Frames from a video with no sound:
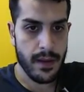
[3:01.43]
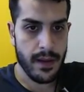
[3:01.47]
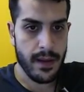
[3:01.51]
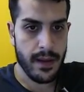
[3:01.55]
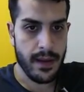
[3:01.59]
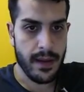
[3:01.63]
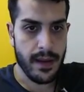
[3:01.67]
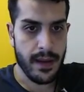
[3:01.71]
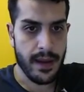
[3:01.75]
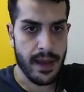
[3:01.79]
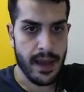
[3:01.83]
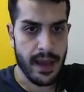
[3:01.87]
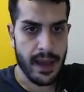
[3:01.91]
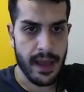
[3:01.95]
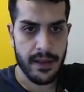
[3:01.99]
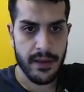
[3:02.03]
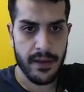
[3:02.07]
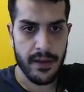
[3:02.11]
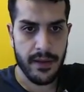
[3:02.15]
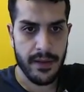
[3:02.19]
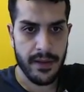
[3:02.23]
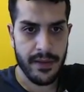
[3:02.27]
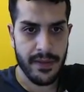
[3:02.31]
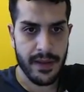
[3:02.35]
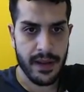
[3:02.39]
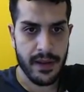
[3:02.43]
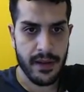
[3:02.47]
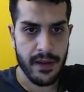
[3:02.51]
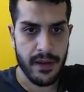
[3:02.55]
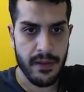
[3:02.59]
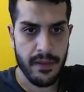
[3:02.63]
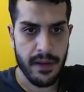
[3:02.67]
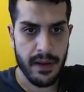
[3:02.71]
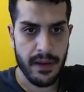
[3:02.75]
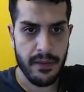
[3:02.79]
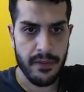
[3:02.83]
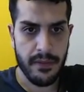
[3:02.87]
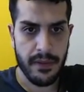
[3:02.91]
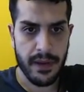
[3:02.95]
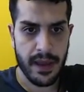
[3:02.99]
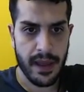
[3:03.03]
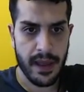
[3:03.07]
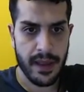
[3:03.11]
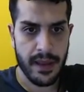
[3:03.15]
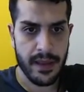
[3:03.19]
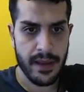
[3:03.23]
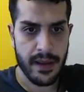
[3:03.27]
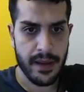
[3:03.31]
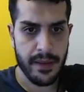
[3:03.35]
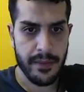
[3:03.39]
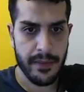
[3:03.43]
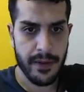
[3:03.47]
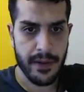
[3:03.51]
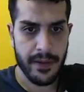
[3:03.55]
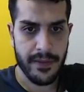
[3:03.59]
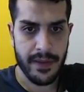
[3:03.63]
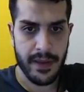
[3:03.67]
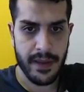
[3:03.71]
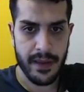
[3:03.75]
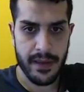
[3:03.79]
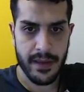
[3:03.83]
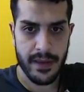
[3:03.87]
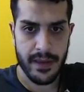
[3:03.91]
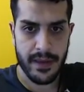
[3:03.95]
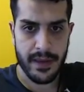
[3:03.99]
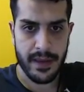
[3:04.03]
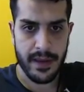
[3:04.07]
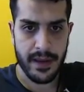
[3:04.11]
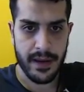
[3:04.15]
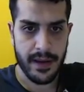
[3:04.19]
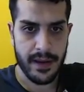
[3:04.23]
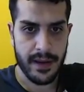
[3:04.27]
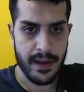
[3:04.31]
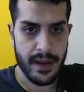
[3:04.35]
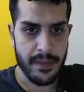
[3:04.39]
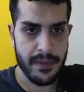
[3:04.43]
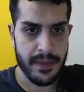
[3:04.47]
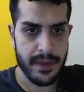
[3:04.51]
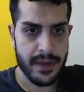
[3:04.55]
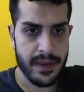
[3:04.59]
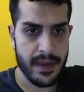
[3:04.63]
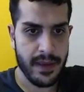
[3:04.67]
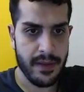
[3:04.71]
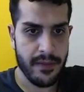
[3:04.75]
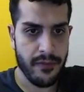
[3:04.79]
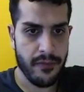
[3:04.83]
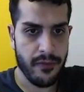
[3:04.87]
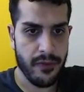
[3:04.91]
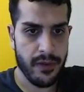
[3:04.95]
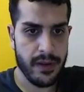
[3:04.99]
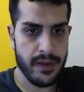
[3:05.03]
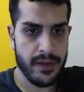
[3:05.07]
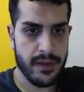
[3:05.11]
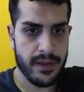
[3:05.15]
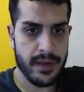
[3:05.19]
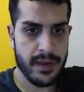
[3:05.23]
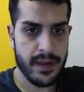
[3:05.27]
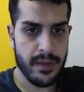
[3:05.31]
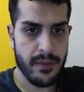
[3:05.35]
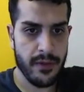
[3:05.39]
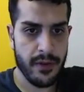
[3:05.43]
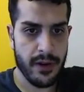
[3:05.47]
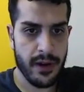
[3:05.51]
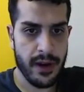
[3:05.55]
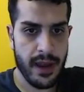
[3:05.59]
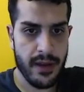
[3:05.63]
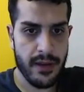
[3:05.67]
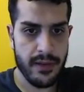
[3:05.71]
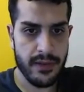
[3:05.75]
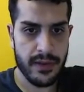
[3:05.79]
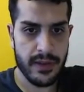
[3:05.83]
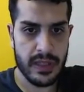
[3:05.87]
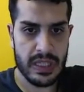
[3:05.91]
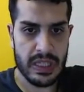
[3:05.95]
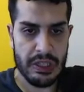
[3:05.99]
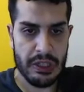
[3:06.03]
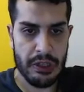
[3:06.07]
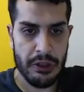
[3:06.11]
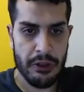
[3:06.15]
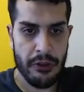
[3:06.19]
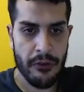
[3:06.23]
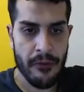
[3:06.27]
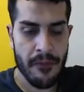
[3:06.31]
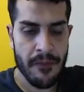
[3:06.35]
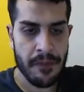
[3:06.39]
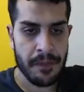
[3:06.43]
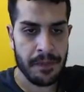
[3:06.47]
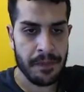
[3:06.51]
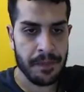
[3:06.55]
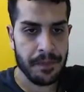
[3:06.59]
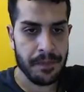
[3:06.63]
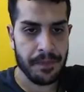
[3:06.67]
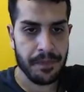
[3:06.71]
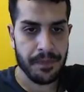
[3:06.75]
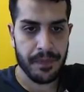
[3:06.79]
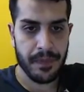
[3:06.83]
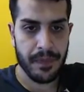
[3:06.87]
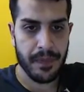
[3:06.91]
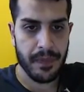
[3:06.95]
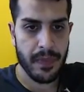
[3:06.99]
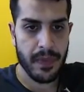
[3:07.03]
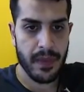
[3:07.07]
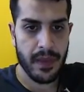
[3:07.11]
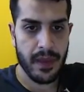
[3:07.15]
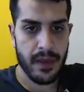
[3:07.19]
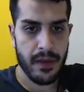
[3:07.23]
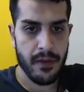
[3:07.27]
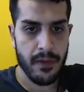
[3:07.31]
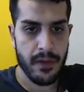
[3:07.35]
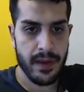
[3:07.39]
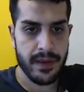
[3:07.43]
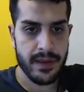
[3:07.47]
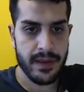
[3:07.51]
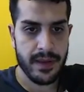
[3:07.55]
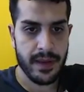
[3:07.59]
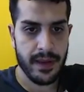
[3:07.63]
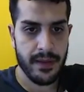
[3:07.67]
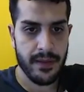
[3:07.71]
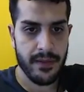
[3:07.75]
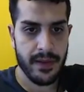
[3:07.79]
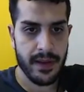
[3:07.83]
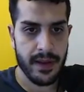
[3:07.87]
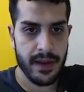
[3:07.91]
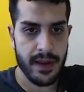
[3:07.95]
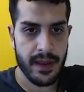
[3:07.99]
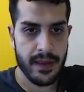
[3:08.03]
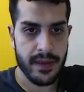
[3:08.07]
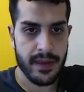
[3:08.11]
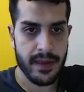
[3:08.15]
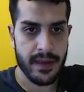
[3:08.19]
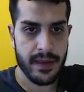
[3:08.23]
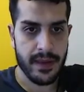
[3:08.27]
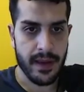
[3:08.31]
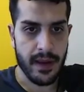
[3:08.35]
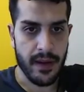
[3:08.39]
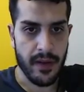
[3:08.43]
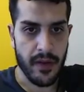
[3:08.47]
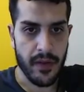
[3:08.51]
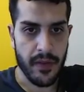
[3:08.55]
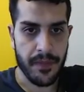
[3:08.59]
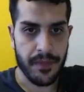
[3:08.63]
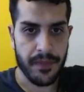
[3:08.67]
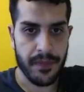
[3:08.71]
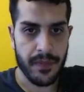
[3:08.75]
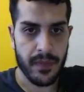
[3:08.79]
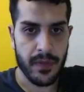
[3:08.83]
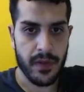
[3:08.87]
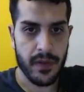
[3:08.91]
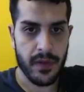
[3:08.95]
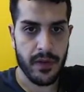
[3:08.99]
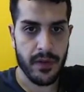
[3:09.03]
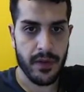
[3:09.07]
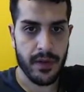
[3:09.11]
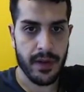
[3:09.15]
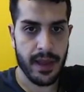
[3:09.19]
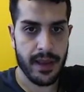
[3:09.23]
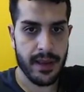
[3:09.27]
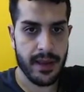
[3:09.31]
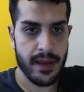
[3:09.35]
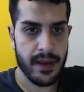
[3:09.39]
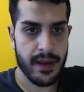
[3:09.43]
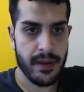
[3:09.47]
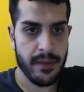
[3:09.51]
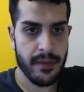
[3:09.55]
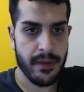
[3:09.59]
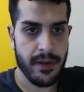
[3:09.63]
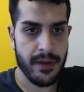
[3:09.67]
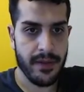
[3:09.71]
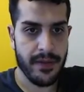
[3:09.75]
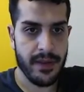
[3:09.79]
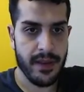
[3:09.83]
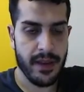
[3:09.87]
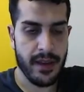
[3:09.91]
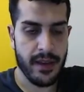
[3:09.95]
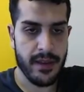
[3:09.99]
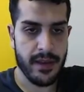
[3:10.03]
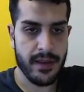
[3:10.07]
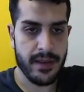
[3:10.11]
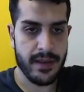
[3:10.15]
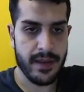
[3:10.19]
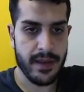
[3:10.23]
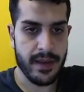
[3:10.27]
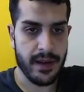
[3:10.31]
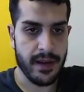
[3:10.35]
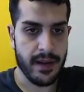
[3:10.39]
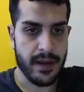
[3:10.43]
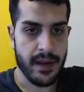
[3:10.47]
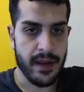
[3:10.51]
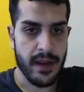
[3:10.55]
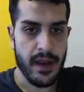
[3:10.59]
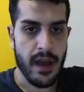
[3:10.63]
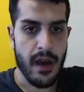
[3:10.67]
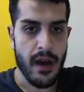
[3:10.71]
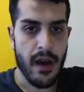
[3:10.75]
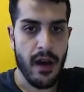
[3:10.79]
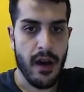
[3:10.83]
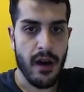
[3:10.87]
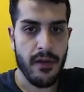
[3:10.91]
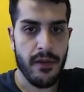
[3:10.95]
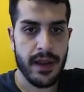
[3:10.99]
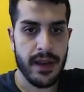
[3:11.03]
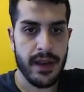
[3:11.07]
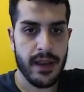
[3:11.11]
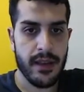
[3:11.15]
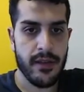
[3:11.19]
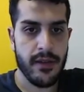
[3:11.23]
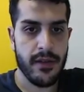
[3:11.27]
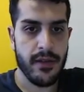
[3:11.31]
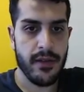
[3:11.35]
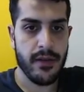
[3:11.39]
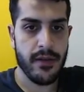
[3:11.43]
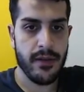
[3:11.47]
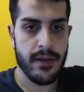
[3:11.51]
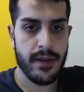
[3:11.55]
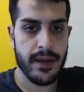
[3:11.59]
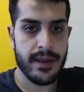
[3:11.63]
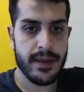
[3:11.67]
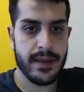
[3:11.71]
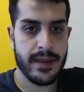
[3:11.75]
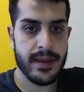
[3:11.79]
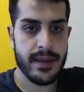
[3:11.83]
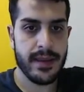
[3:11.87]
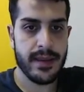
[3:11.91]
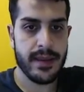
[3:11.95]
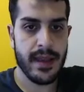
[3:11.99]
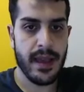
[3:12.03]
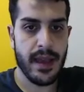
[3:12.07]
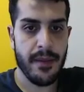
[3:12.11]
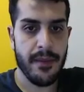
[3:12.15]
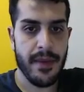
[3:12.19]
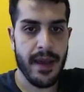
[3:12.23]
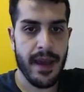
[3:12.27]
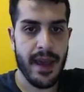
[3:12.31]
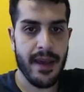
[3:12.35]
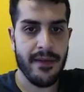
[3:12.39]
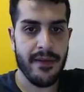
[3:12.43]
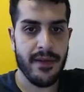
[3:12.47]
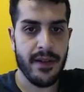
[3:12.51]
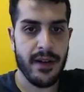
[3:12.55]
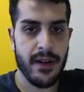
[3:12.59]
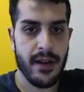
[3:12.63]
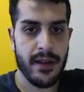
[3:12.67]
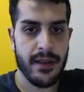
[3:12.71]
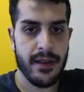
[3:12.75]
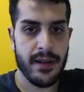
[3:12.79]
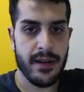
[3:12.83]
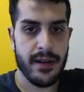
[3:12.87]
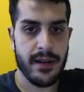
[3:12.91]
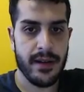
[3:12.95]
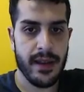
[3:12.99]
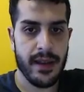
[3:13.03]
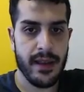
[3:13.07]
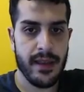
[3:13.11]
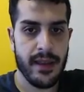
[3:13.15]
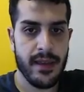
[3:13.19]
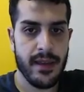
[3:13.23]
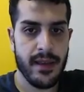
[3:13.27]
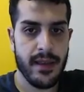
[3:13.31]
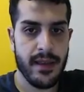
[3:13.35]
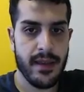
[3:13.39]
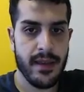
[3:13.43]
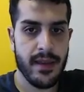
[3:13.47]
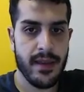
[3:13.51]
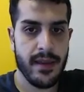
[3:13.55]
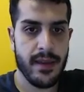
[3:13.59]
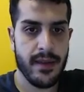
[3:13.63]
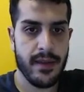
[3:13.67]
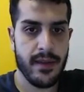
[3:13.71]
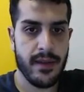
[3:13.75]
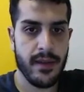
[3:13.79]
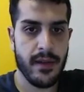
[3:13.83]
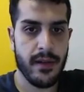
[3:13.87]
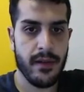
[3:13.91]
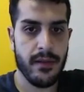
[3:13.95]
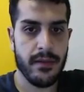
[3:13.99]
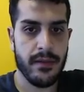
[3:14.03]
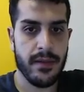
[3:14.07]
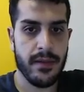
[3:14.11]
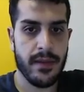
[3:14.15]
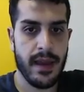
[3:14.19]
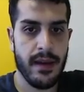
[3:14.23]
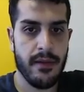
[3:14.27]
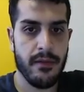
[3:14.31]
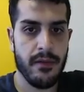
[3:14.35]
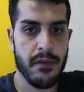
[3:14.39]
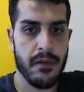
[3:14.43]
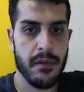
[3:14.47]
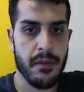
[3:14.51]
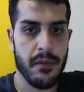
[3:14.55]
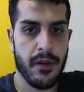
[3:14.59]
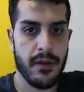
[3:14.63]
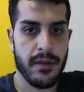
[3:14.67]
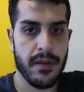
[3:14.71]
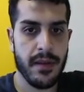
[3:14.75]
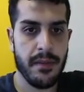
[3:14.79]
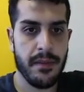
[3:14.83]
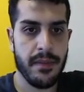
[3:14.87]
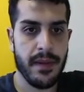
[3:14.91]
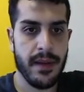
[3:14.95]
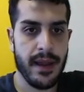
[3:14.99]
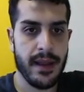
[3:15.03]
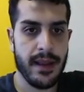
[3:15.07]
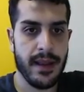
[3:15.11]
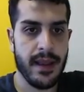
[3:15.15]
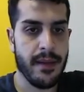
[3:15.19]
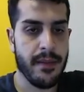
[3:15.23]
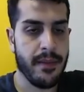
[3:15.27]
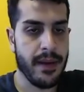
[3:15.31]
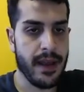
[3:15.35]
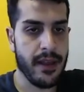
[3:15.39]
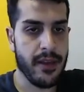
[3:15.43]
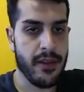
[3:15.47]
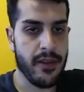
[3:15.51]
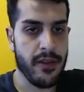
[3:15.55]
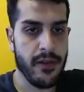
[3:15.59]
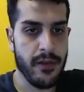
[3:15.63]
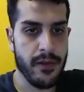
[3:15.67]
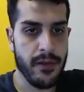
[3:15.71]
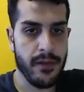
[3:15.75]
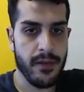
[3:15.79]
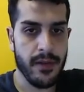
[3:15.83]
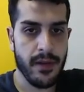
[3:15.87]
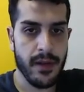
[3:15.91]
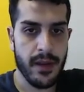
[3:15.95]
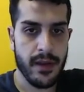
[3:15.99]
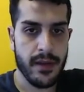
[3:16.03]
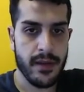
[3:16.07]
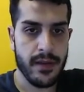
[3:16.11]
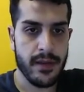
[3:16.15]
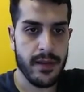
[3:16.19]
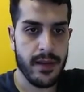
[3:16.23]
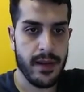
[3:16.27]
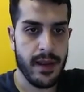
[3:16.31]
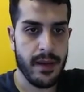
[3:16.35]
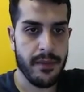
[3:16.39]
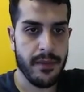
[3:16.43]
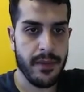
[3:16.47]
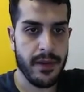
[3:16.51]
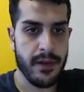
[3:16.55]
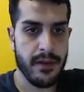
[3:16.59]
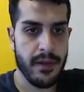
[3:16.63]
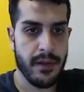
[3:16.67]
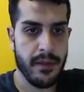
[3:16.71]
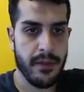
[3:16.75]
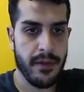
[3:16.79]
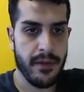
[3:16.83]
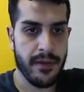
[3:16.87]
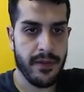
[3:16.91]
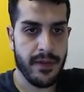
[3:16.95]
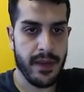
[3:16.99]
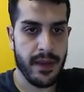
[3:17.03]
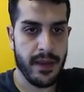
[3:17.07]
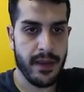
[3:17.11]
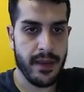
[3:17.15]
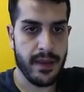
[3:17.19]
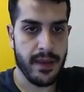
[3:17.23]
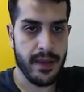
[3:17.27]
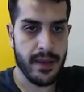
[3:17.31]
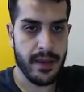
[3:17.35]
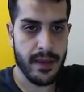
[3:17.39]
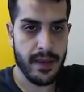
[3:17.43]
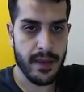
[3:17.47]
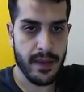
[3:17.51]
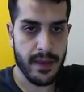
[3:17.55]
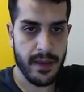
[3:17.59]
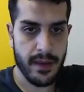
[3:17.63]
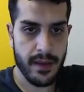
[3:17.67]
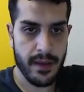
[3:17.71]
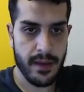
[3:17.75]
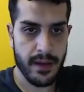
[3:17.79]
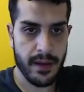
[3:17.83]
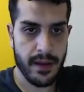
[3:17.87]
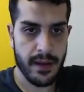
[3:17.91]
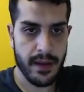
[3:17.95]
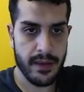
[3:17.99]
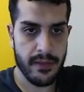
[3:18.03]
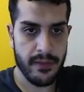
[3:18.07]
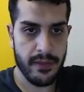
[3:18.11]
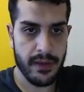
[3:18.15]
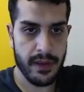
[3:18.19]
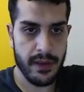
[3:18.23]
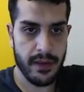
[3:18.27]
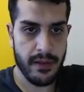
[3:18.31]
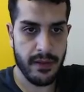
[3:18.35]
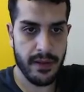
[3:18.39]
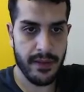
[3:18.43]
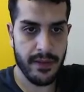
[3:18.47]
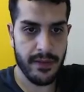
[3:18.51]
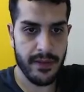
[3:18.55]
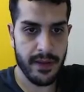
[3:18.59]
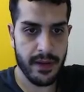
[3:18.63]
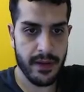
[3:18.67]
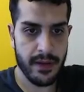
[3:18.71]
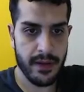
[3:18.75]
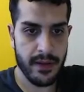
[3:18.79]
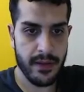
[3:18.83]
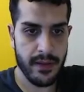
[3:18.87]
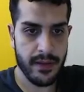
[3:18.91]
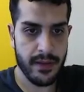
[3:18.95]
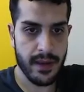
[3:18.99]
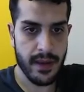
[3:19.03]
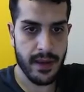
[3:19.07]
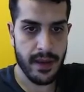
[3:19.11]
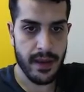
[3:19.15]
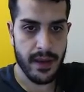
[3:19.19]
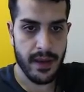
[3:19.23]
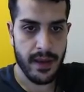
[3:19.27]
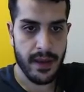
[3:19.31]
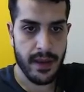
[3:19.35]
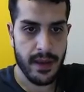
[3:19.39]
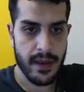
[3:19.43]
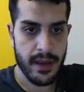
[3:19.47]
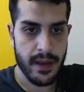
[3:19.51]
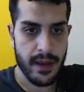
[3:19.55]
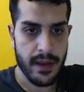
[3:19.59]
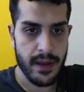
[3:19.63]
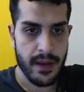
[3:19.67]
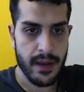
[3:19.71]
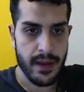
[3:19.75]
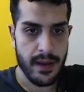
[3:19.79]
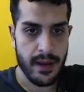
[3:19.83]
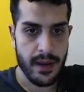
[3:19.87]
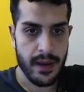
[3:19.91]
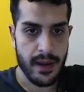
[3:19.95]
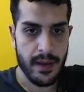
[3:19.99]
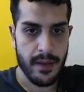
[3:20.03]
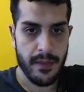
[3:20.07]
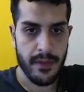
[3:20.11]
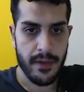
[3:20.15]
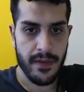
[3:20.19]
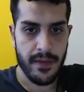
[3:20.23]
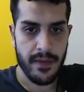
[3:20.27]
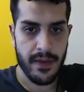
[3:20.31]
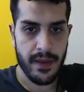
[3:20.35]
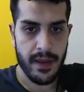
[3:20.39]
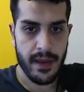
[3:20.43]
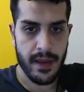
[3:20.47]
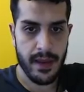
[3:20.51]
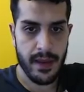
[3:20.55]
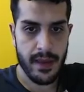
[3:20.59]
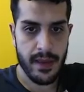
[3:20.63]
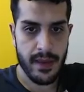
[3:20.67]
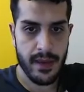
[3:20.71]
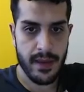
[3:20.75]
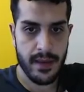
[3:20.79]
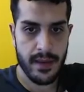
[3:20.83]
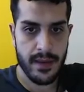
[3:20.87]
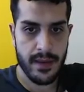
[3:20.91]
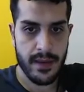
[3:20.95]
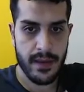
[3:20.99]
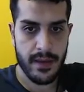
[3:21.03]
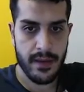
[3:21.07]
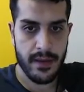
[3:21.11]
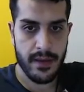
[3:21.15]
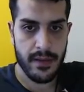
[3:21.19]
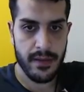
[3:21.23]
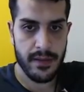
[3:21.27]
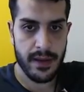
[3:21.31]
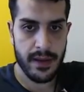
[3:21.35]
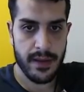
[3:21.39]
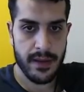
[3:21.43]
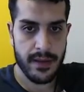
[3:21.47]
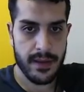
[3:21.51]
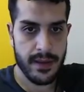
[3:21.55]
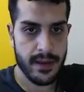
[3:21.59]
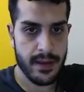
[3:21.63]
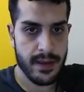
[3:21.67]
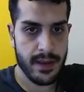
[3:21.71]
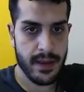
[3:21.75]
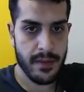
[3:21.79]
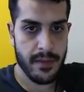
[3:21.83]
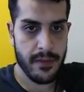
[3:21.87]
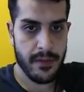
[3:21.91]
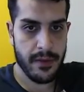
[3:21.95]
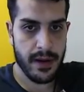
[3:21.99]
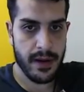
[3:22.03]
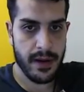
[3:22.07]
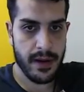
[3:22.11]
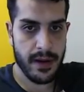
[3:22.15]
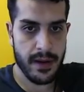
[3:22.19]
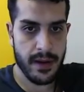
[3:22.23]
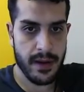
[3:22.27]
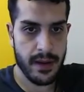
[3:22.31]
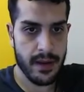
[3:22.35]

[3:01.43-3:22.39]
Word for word: uh, I don't even know where we get the number of digits here. Let me see if we use somewhere else. It wasn't even necessary to get the number of digits here. All we need to do is sum every other digit, so that will multiply that by 2. So let me remove this because we don't even use num of digits, so we use it somewhere.